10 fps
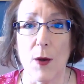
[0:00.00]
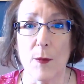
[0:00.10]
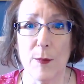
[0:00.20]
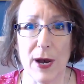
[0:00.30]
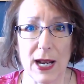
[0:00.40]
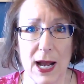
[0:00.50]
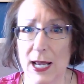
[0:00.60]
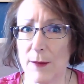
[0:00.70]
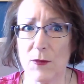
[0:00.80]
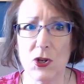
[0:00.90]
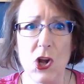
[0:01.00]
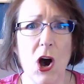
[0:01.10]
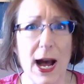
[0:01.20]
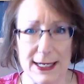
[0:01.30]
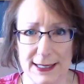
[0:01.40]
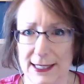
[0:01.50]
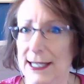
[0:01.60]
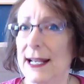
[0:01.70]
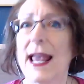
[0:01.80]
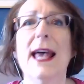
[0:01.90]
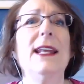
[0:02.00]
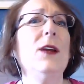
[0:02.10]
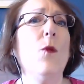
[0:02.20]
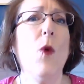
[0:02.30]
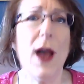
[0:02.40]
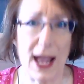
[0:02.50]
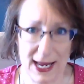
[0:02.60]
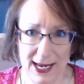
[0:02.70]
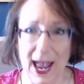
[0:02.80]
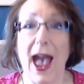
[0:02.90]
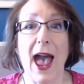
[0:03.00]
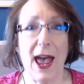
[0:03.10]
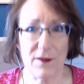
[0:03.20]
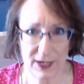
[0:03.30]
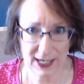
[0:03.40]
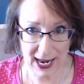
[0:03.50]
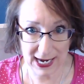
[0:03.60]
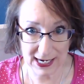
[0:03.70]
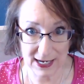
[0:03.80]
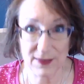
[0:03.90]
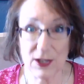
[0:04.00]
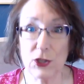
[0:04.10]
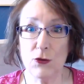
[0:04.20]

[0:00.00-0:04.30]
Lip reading: but I am not in any way advocating that